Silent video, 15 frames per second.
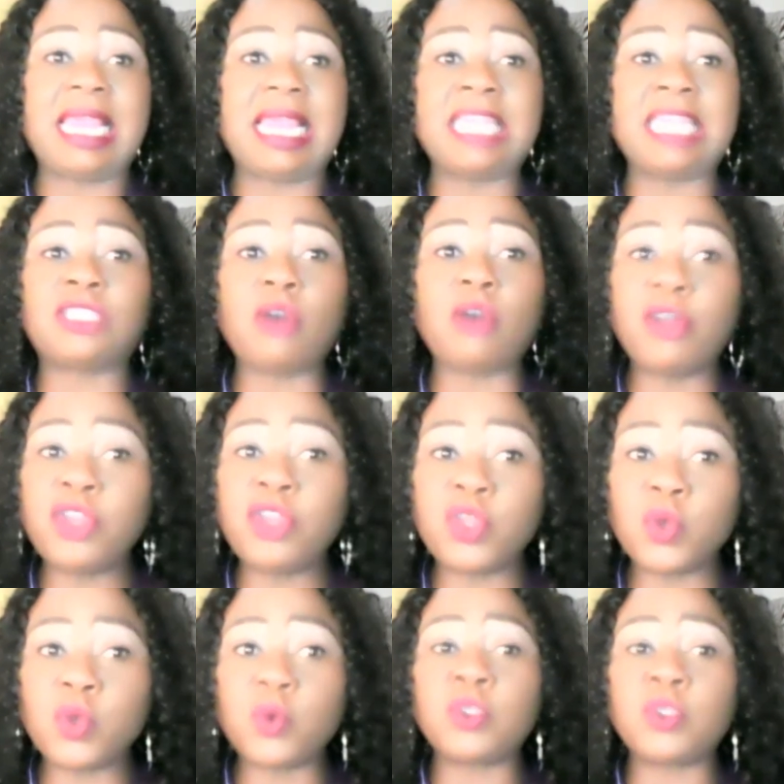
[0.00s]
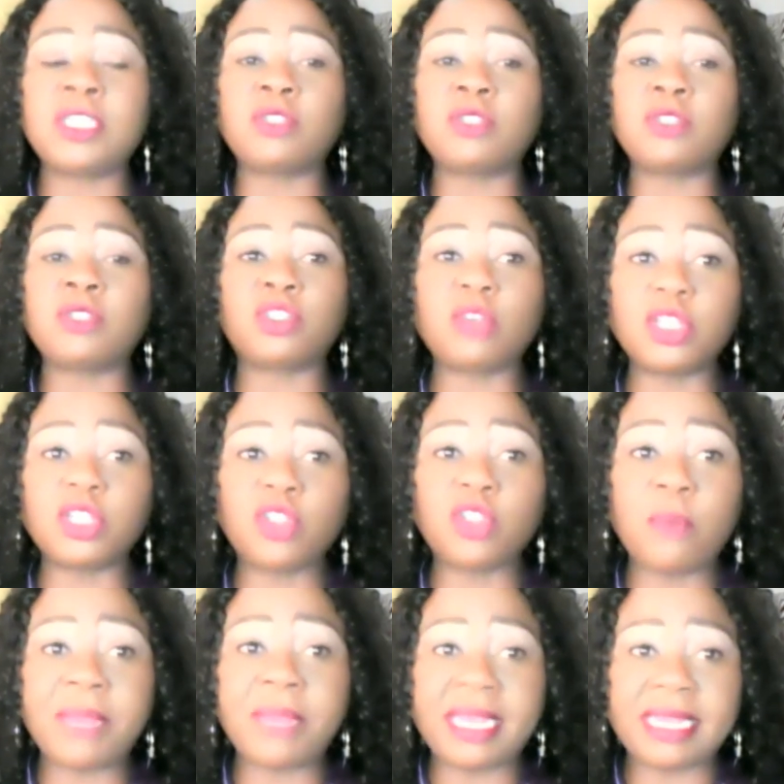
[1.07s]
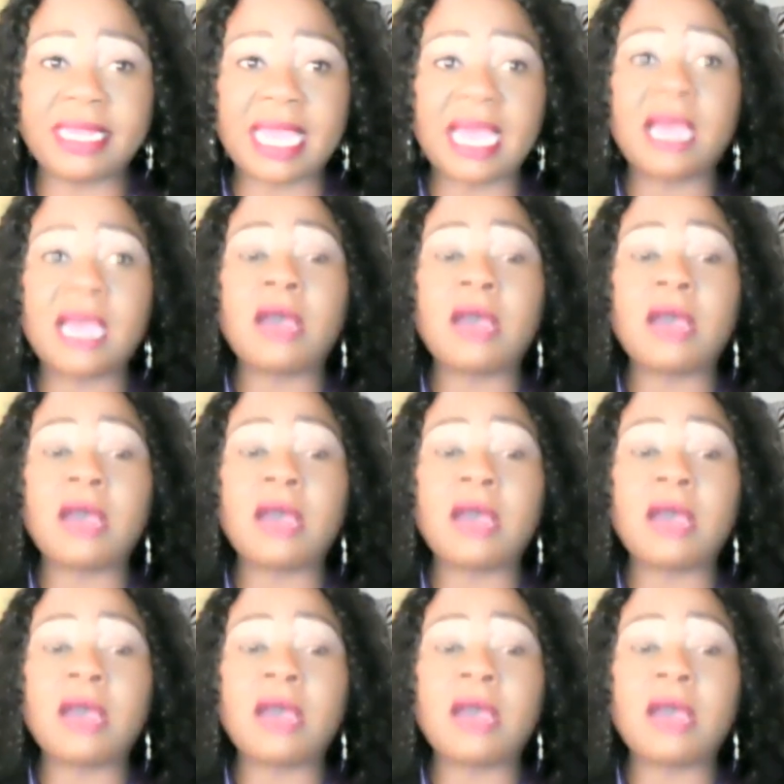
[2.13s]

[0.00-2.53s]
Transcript: It's on news, it's on social media.